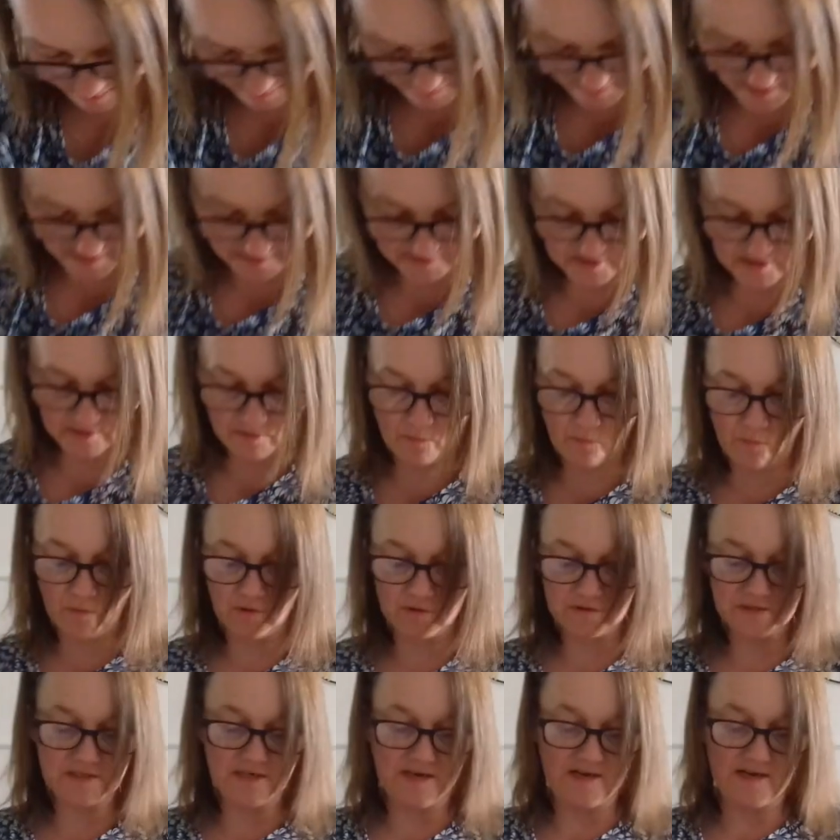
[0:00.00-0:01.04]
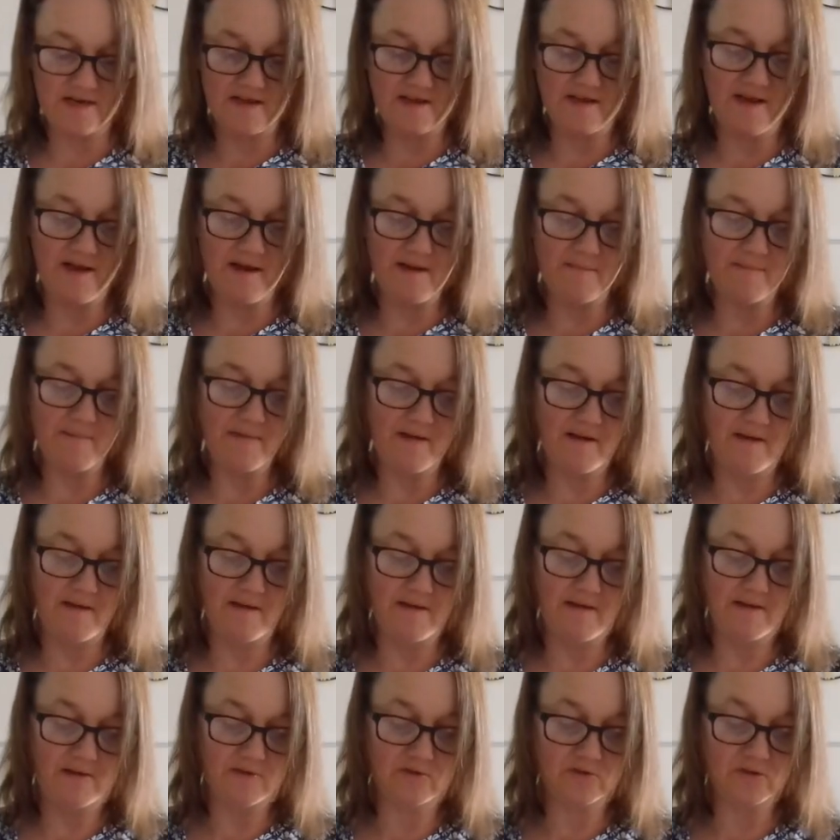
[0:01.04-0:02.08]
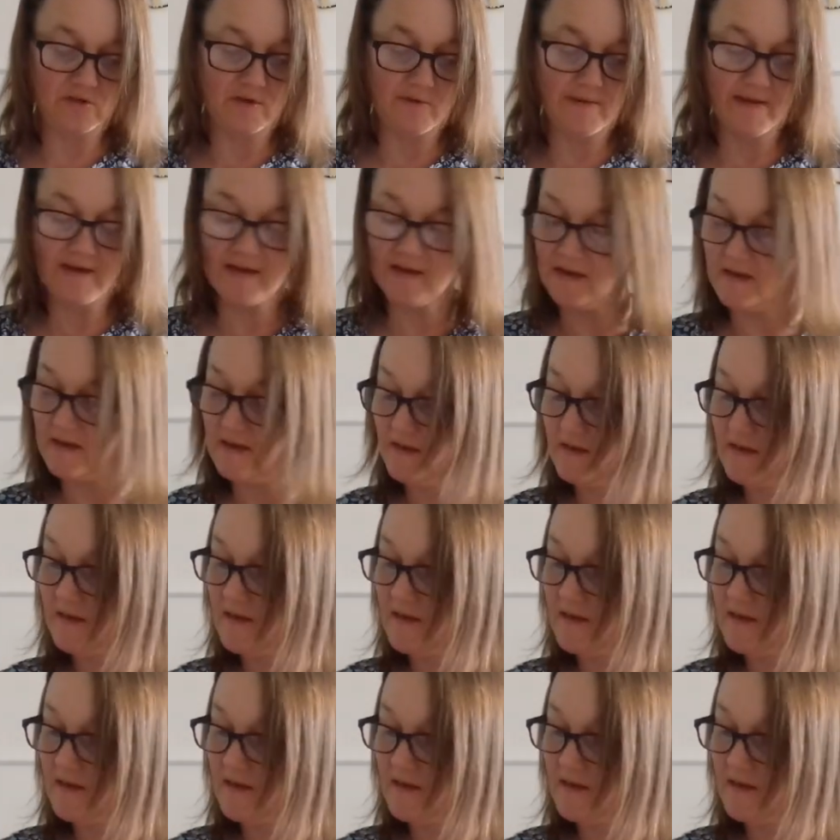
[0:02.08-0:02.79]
that's what I am doing.